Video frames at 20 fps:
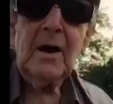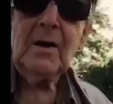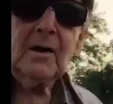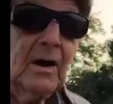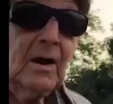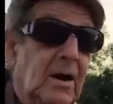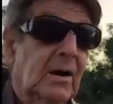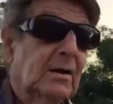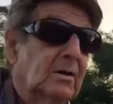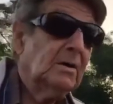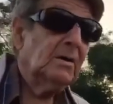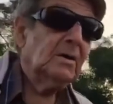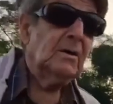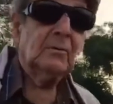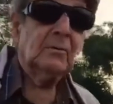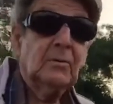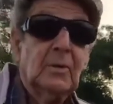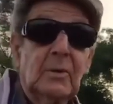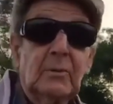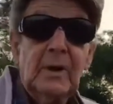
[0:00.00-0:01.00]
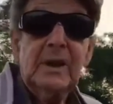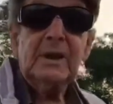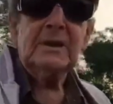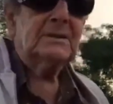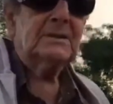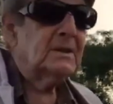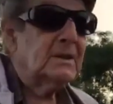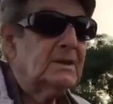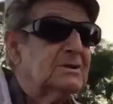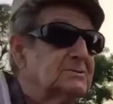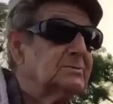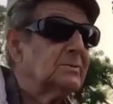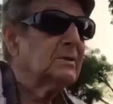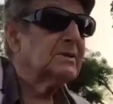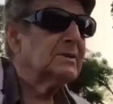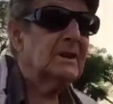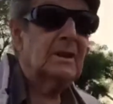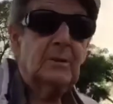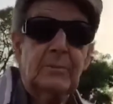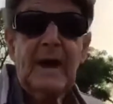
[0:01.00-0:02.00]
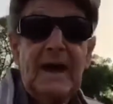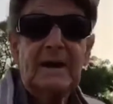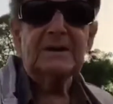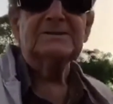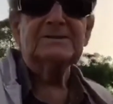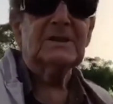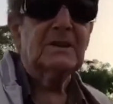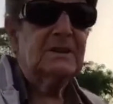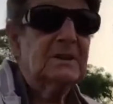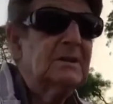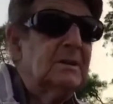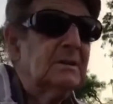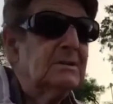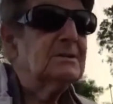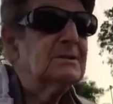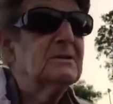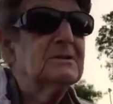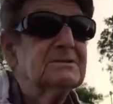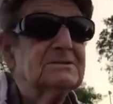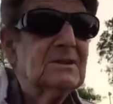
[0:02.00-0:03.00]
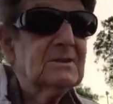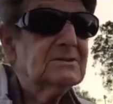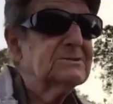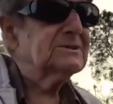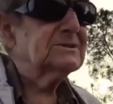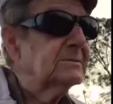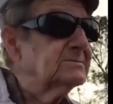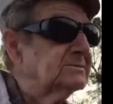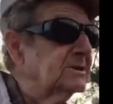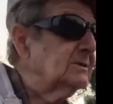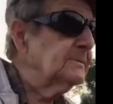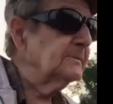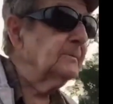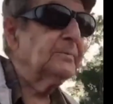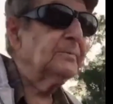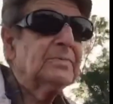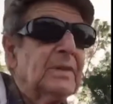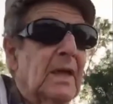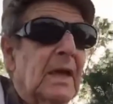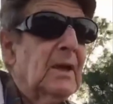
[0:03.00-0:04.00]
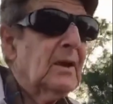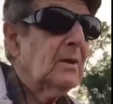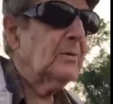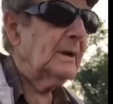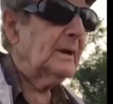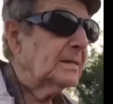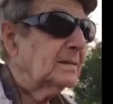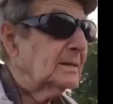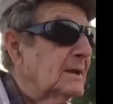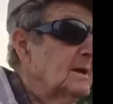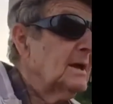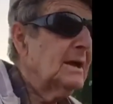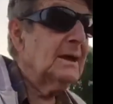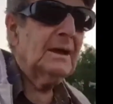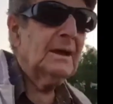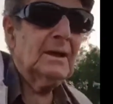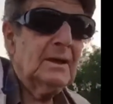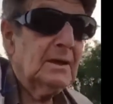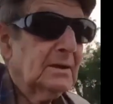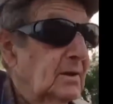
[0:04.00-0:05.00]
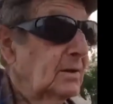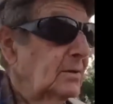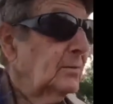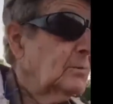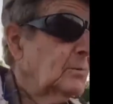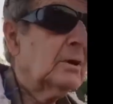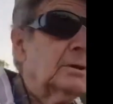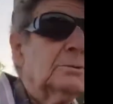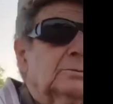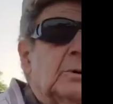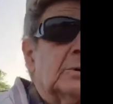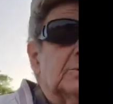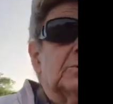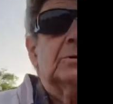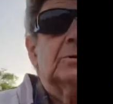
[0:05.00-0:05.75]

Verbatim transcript: how, where did Israel get, Palestine get into this whole subject? Well, World